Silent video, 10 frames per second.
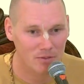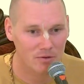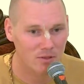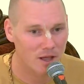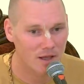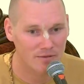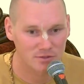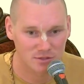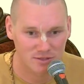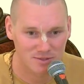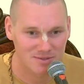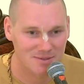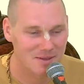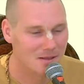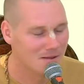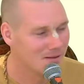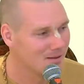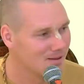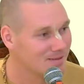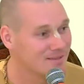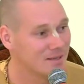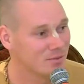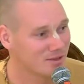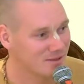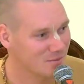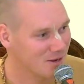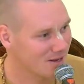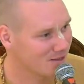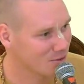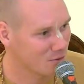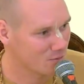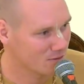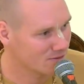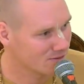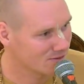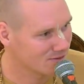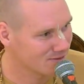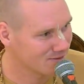their lives just seemingly minding their own business,